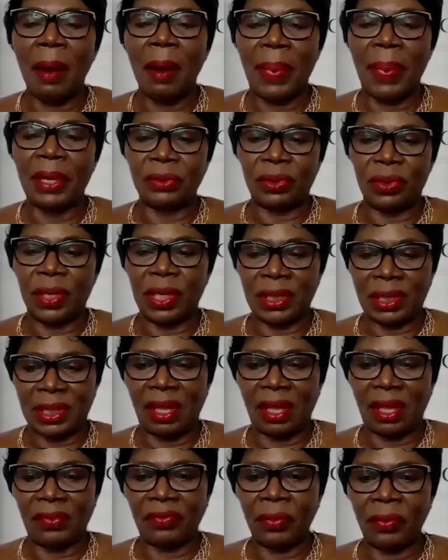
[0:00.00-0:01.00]
about
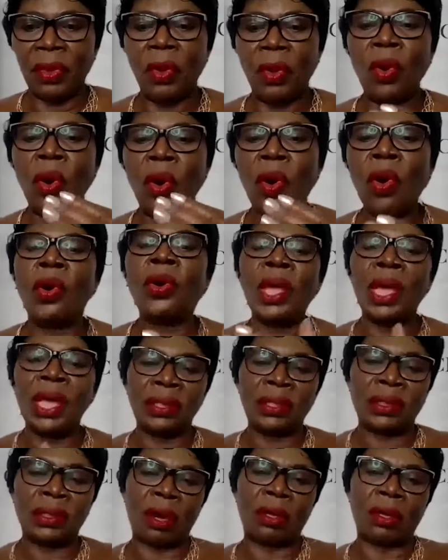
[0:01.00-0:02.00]
yourself. Who
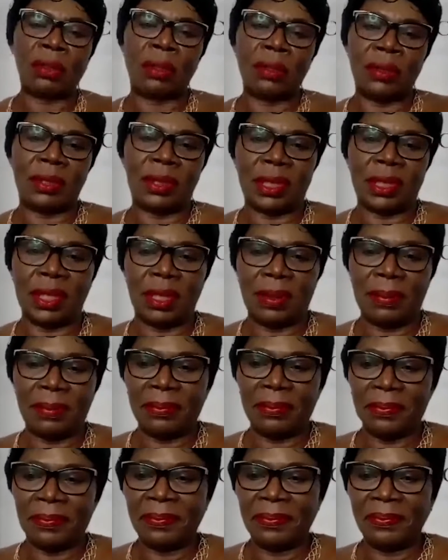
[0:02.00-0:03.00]
is Scott Lucy?
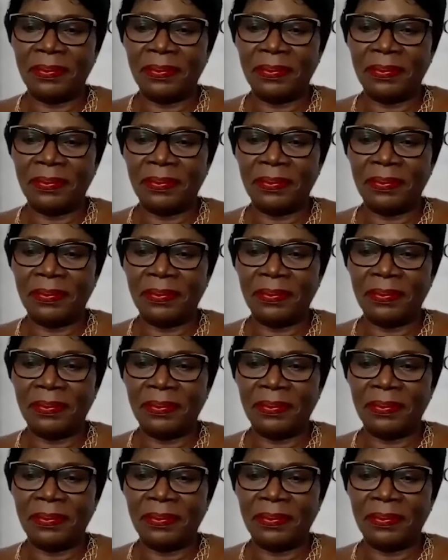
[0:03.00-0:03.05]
